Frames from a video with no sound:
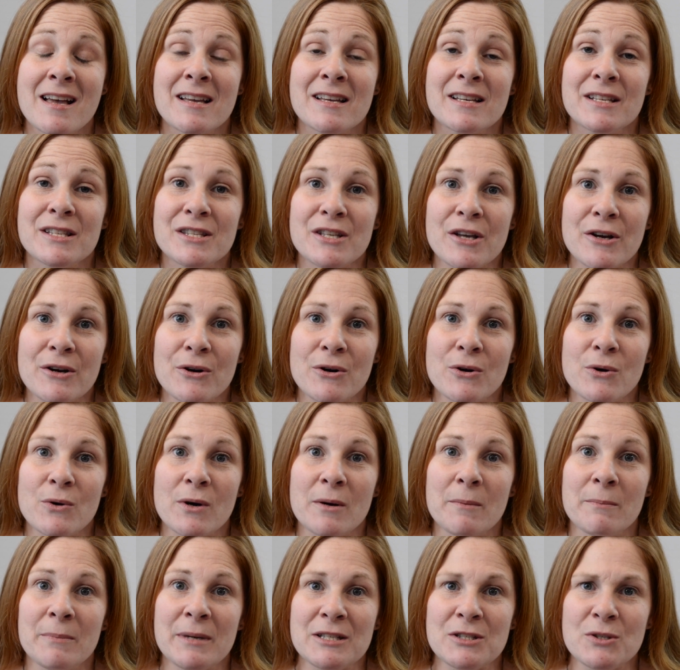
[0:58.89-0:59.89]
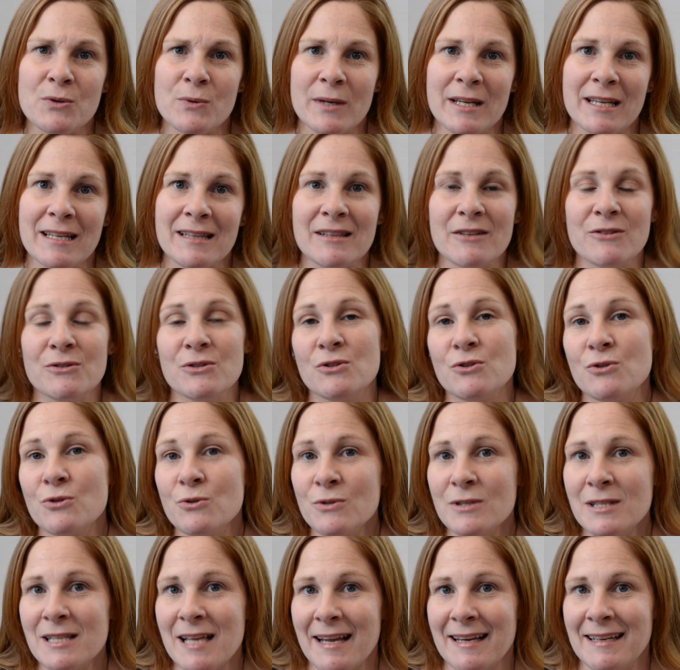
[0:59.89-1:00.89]
So between those two
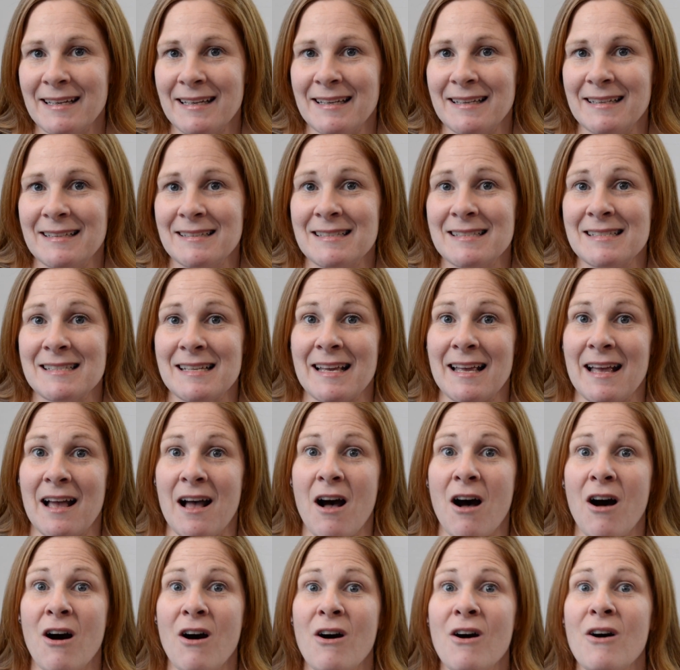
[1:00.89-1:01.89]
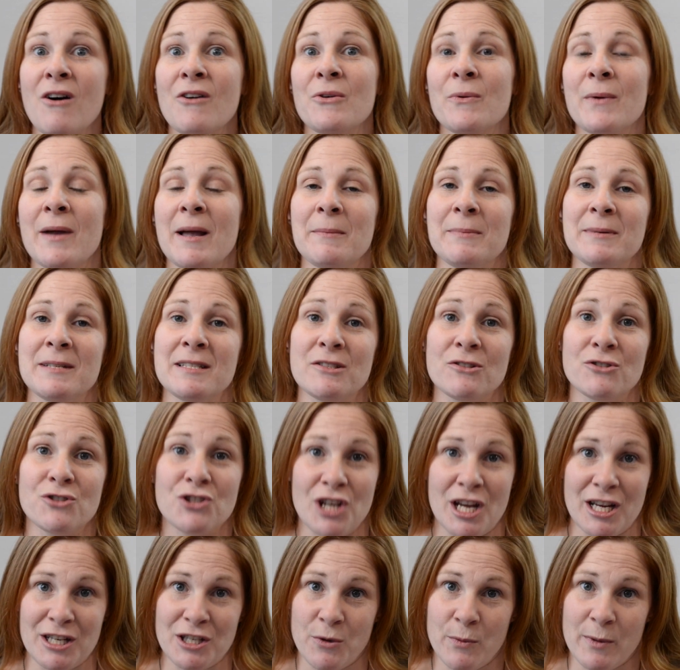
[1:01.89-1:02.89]
signings, all the way up until
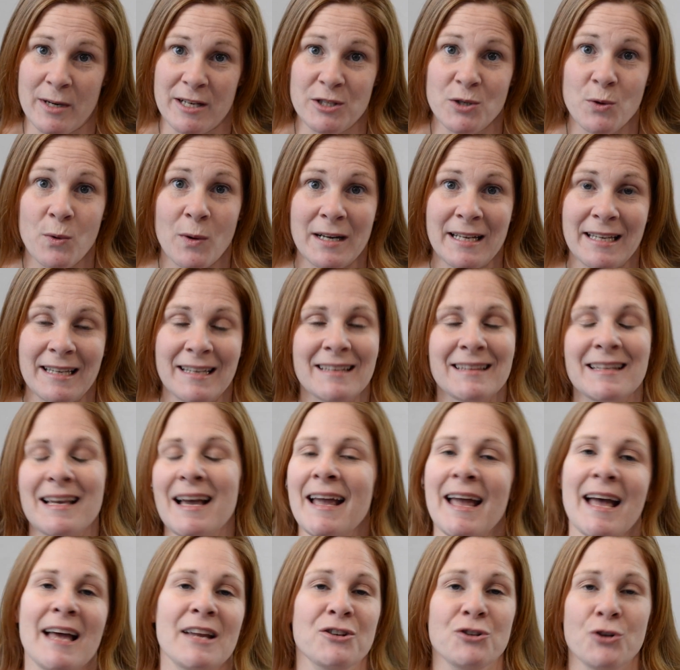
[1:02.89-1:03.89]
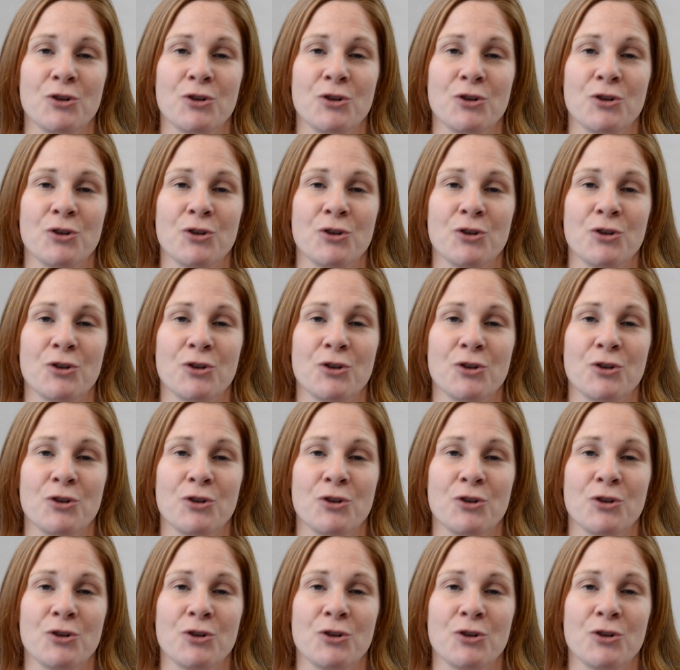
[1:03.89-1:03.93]
January 20th, I had